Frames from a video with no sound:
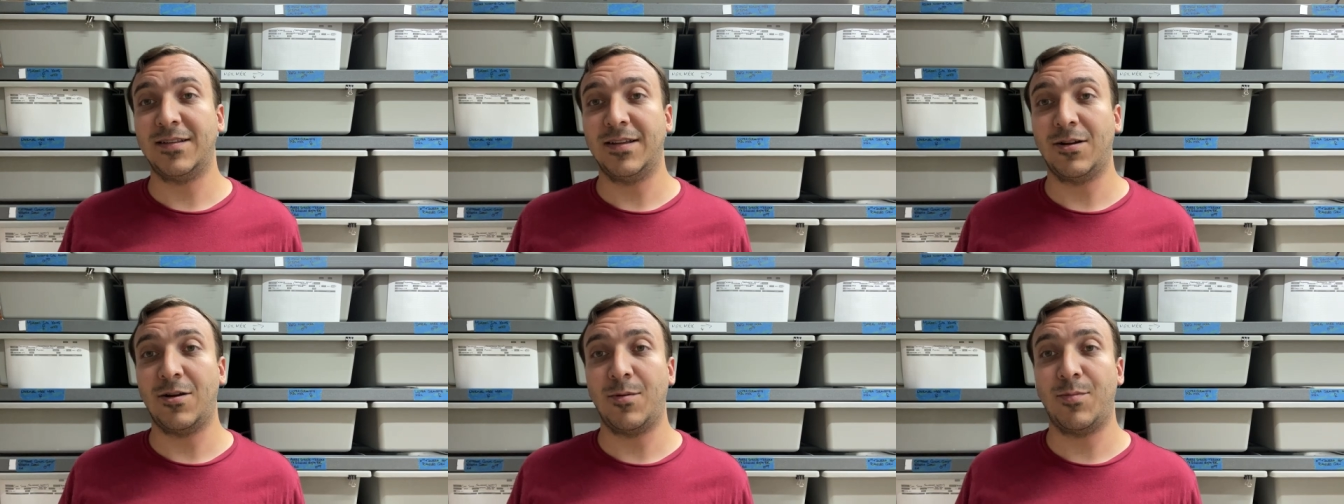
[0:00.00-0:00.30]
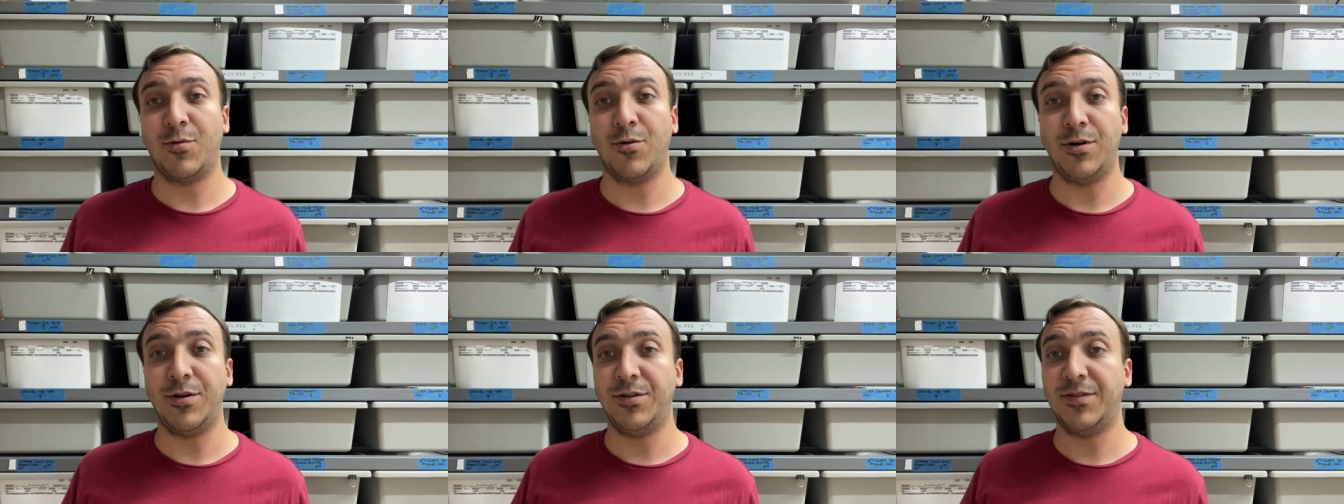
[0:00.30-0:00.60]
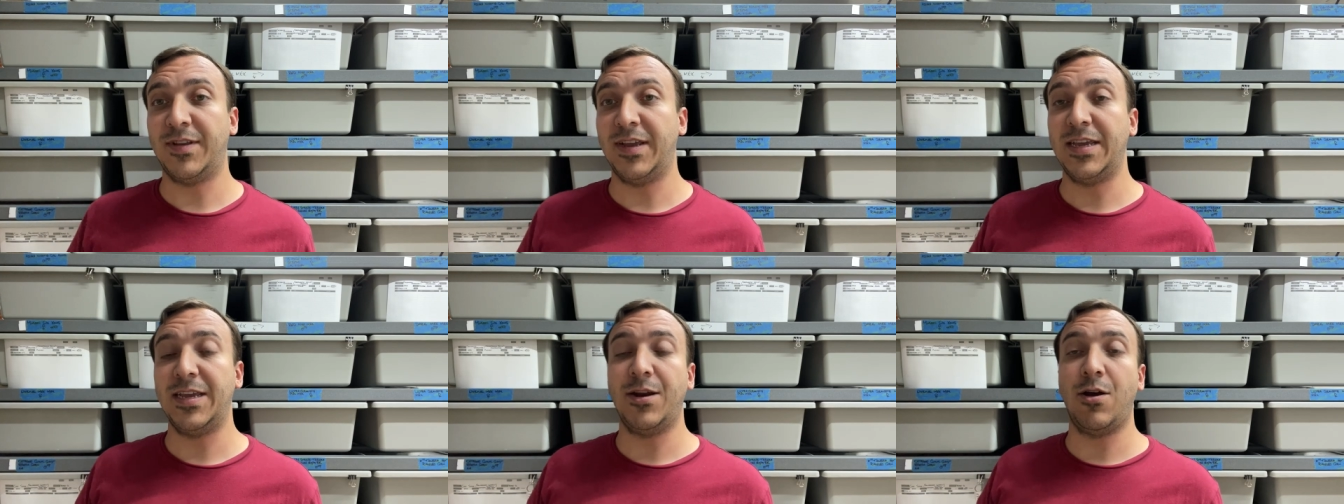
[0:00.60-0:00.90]
that are
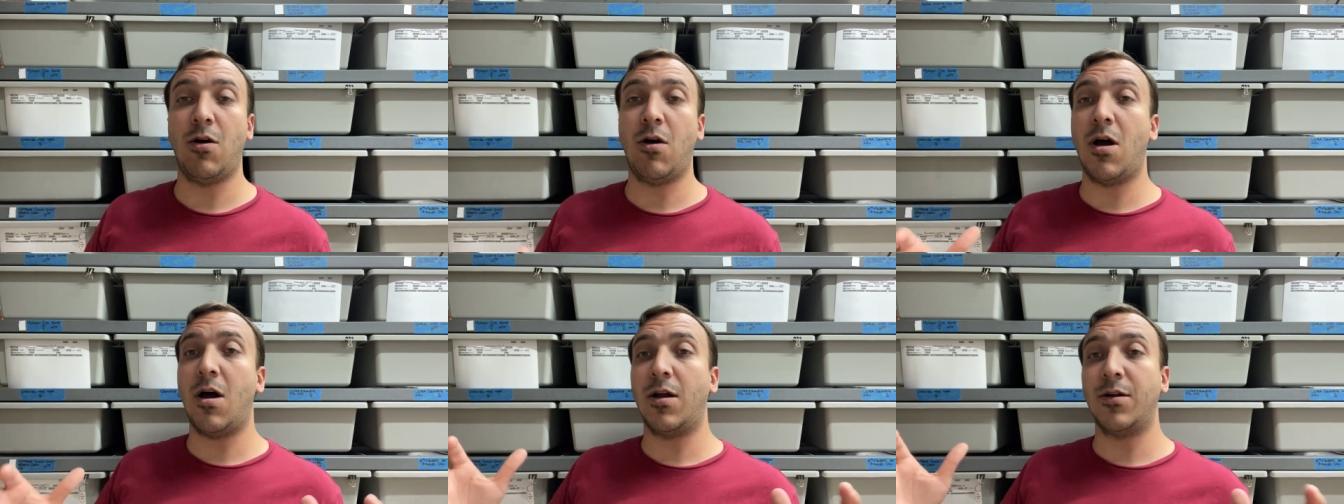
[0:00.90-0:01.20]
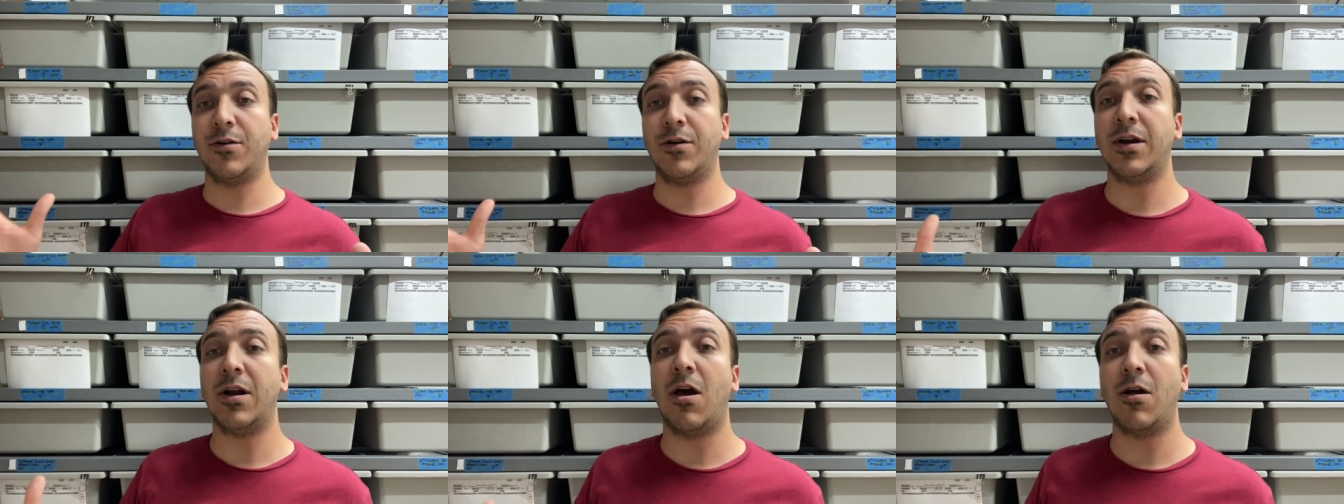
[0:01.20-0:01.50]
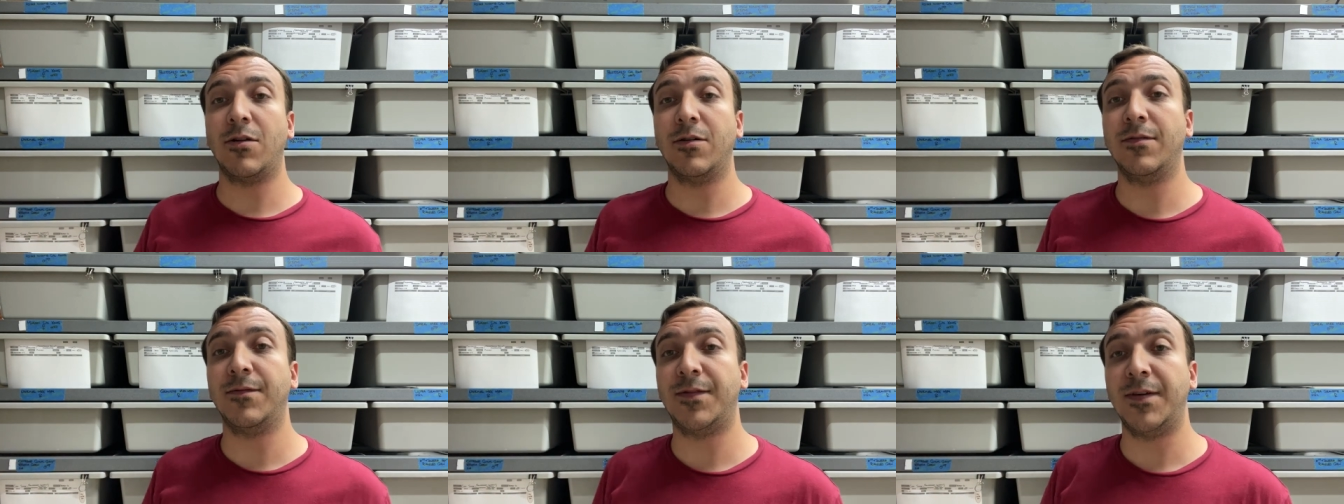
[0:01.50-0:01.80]
producing, you know, 100,
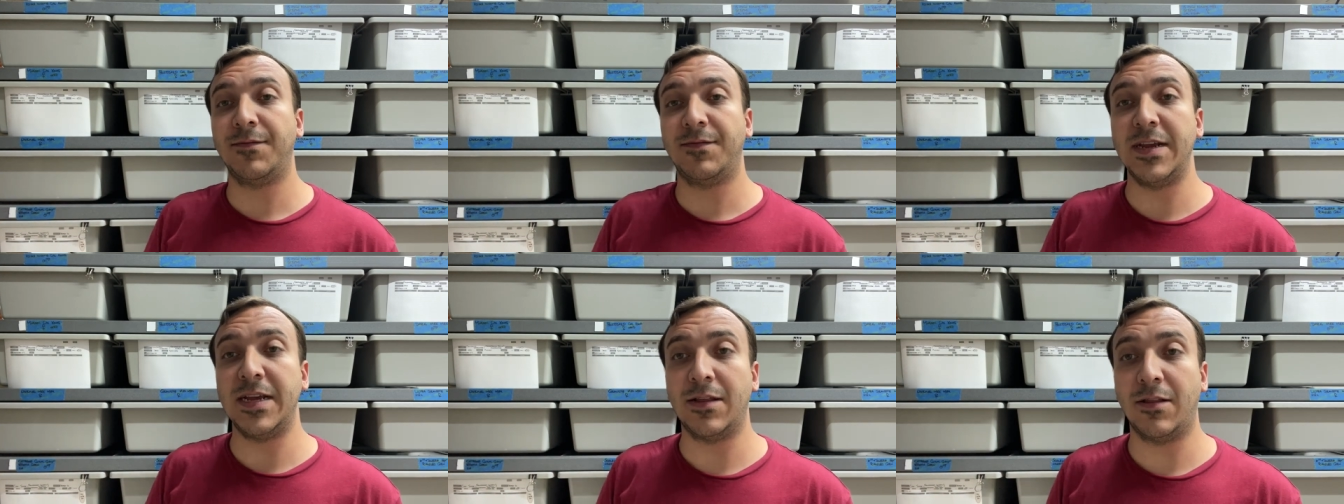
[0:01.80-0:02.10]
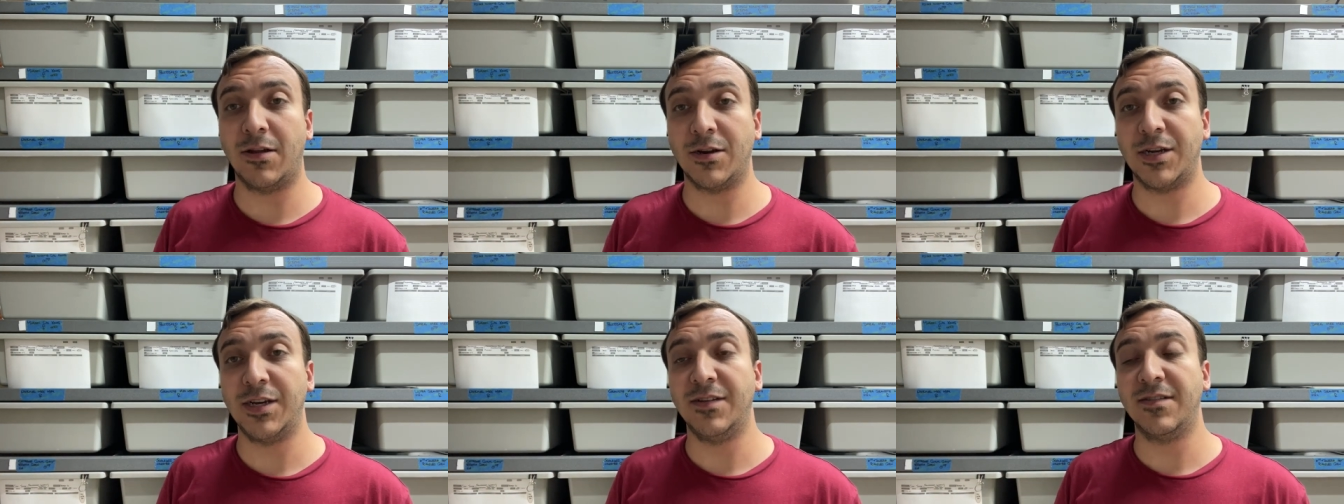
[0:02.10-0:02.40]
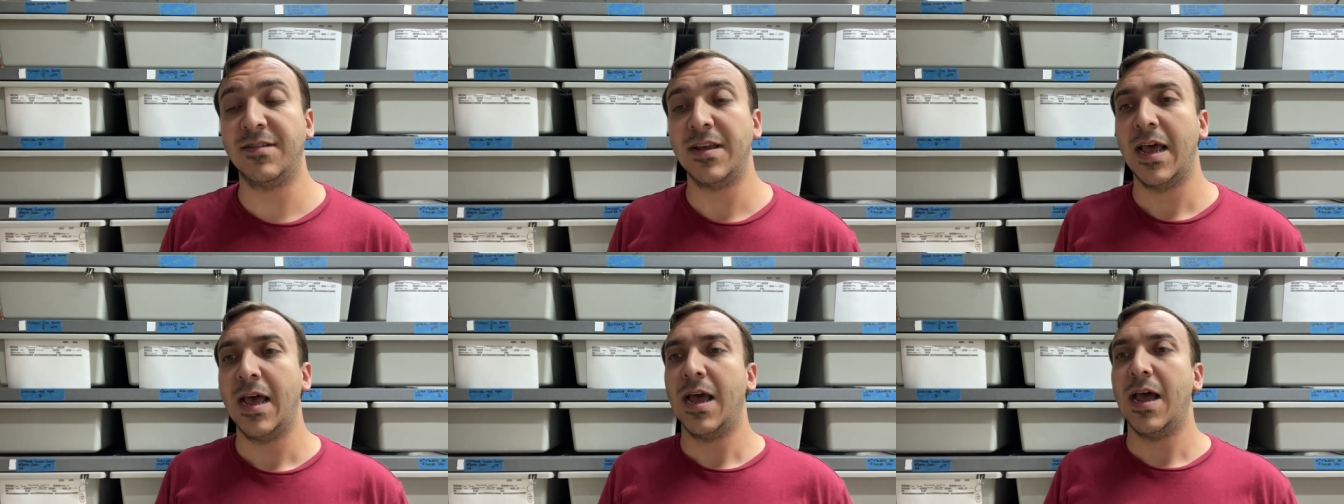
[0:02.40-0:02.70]
150 clutches.